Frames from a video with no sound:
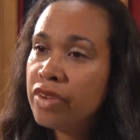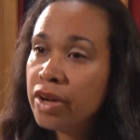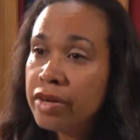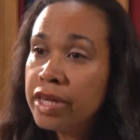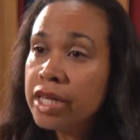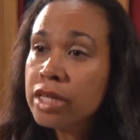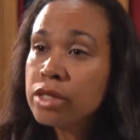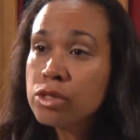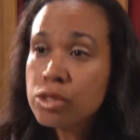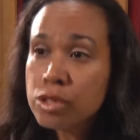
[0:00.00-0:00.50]

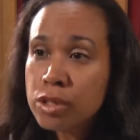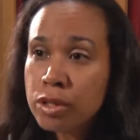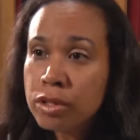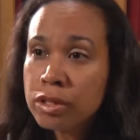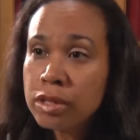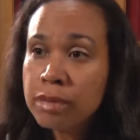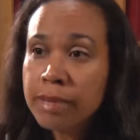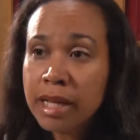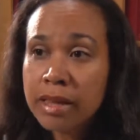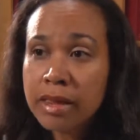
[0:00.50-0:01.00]
very
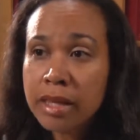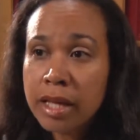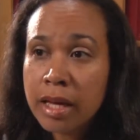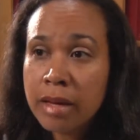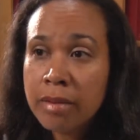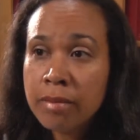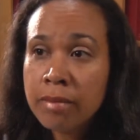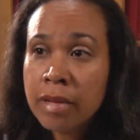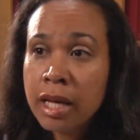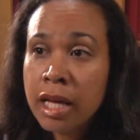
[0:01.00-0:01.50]
concerned about
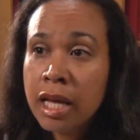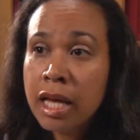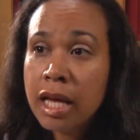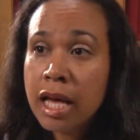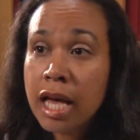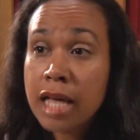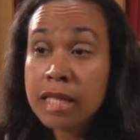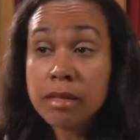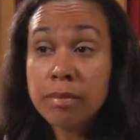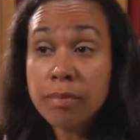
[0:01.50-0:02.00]
them
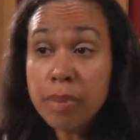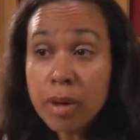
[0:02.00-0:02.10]
as a